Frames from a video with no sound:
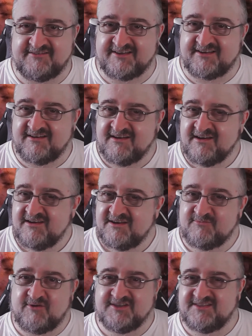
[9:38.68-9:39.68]
like, you're
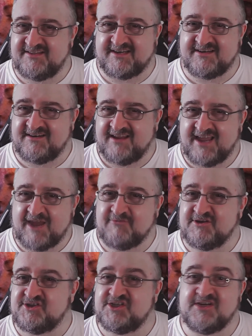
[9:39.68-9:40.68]
watching and thinking, how
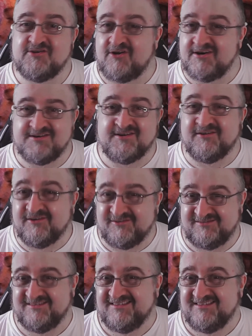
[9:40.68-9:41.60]
did she not know?